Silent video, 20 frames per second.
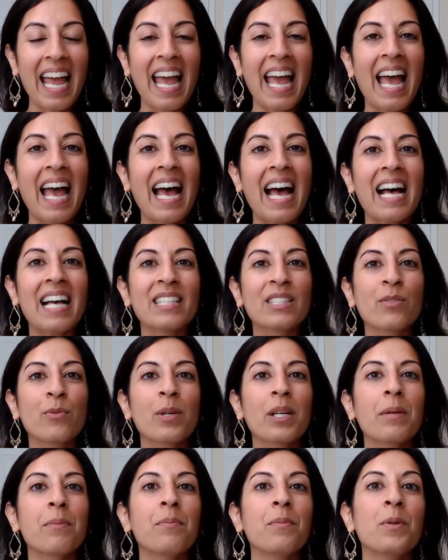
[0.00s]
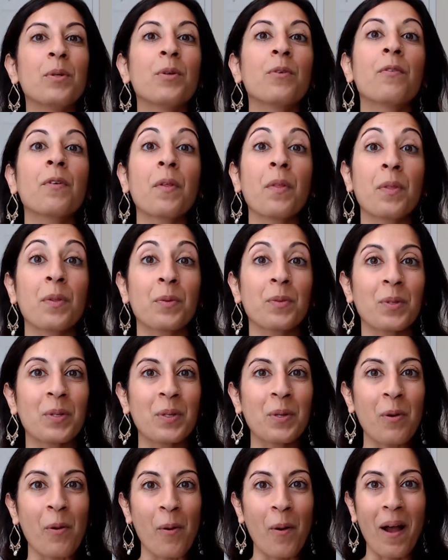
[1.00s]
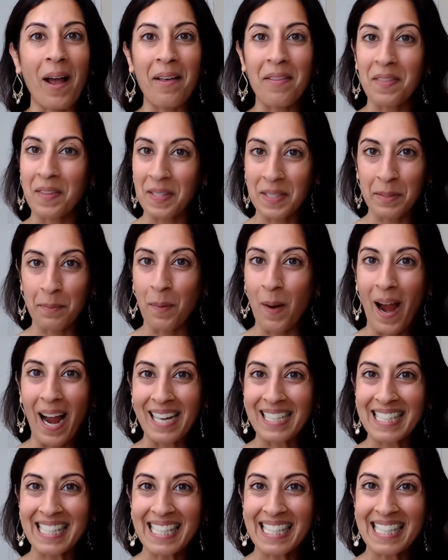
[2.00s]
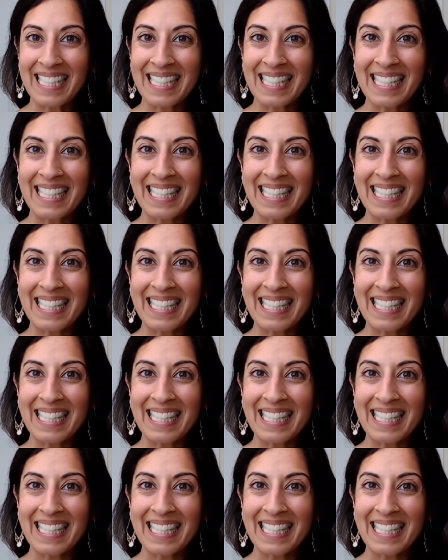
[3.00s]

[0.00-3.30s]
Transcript: as we move through this practice.